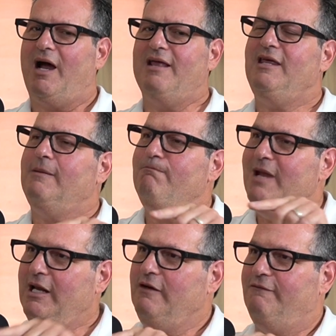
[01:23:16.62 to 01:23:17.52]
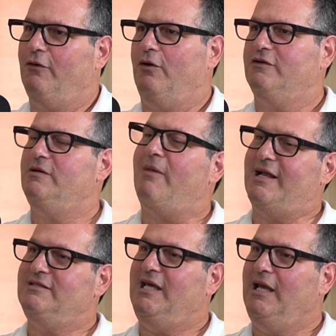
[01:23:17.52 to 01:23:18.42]
I think meaningful to
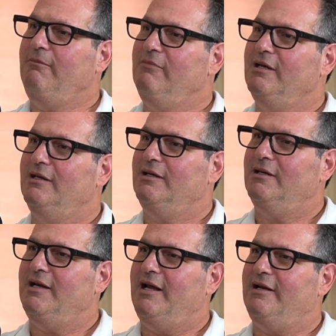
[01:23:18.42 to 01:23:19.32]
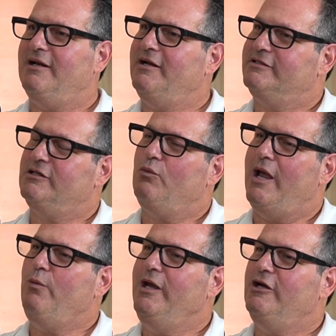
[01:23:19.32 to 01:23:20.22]
my team, and it's the
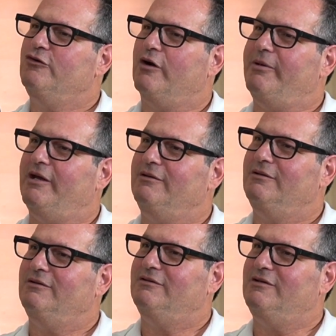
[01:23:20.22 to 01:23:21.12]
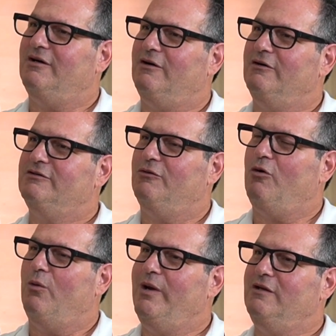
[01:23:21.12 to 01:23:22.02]
way we contribute to
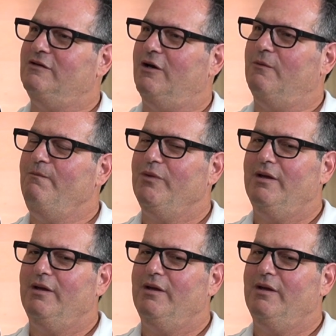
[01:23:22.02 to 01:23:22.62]
what we do.